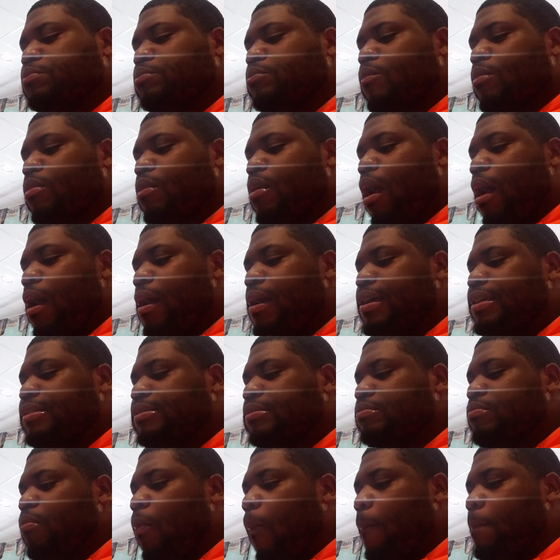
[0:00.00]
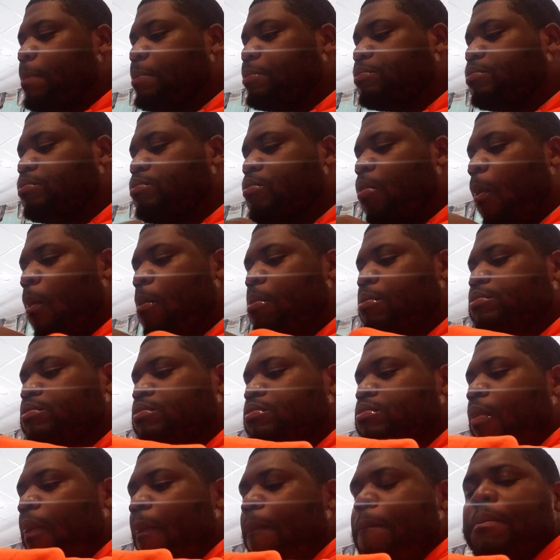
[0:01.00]
And
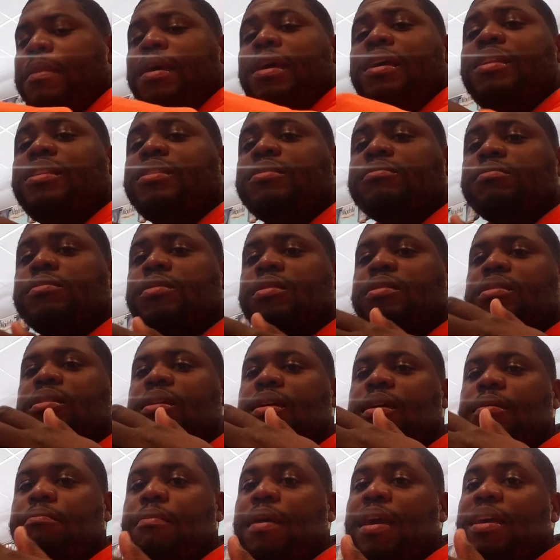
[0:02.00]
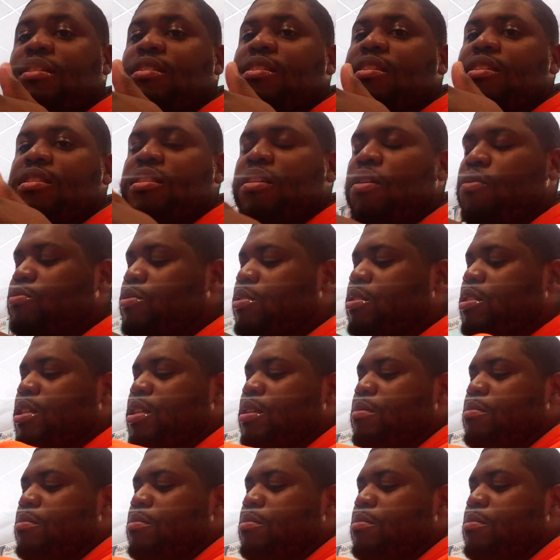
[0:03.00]
it makes it don't seem as